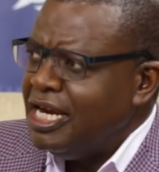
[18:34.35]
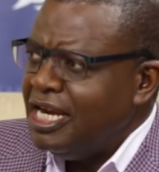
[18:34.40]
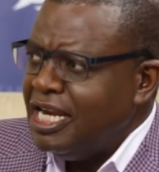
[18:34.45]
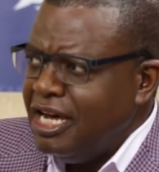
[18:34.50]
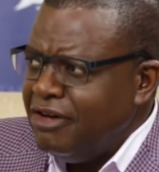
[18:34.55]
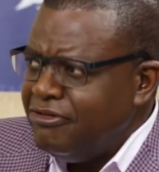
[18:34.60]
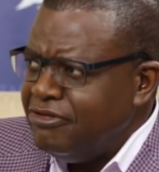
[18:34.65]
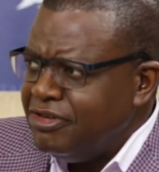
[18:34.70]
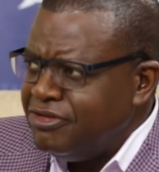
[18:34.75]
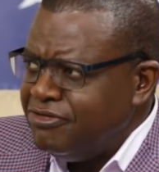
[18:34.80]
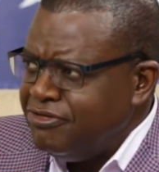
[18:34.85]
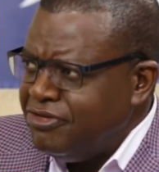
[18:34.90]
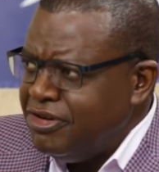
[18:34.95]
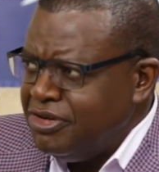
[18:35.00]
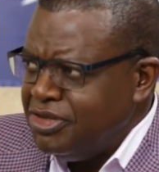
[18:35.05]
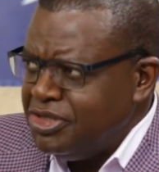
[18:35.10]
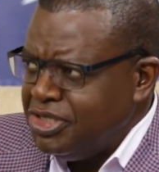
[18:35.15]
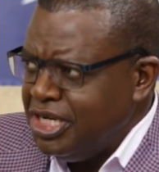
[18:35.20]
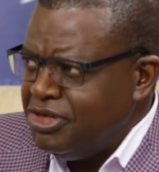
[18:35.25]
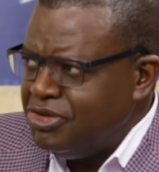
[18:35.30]
Love is
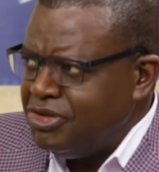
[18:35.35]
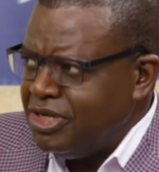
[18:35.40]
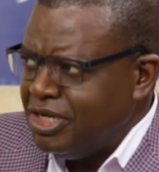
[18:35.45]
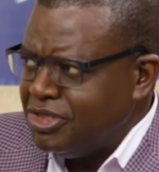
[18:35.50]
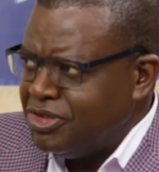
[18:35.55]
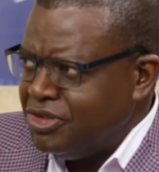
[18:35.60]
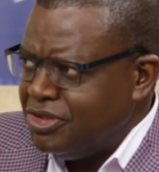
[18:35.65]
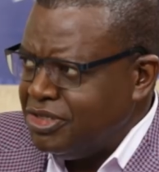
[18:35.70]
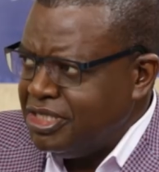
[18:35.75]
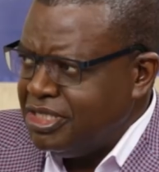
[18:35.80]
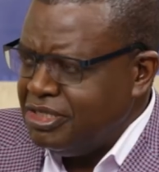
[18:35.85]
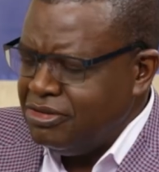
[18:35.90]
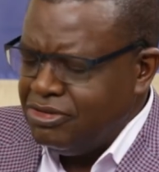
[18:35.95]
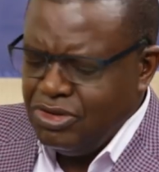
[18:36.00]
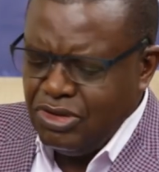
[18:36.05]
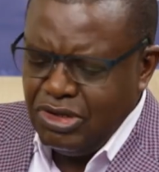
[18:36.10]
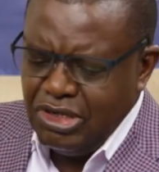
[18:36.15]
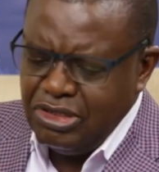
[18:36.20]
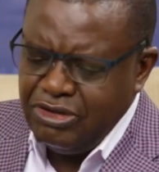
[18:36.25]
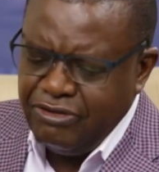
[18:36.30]
very central to, this,
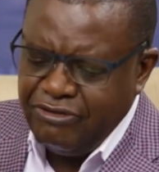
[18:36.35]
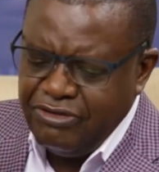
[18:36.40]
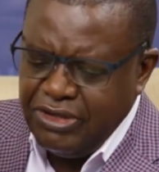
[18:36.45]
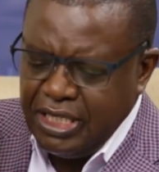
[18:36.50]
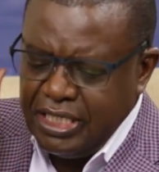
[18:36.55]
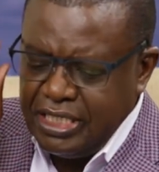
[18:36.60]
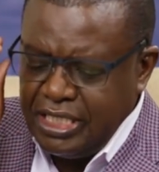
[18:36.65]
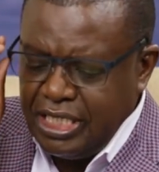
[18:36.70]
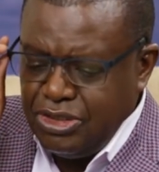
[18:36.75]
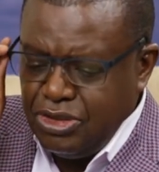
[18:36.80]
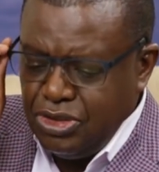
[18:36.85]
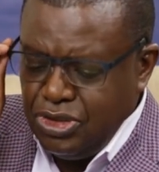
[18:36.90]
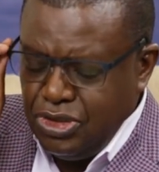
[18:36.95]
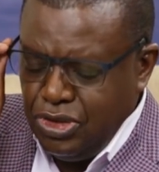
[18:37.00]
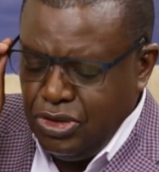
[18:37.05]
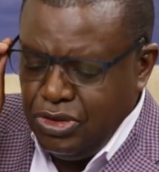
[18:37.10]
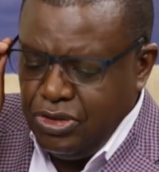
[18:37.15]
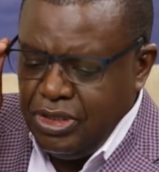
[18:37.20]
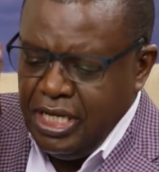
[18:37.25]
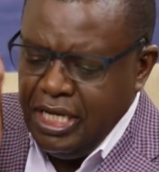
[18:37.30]
to a lot of things that you
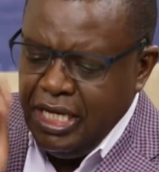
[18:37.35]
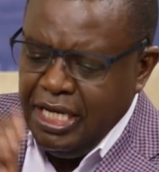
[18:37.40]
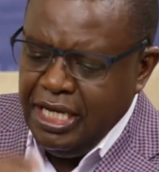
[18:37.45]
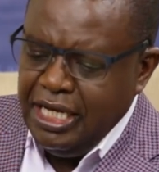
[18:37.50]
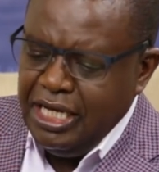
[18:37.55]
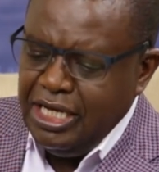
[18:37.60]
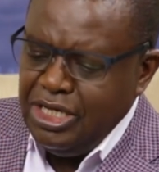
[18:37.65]
do yes.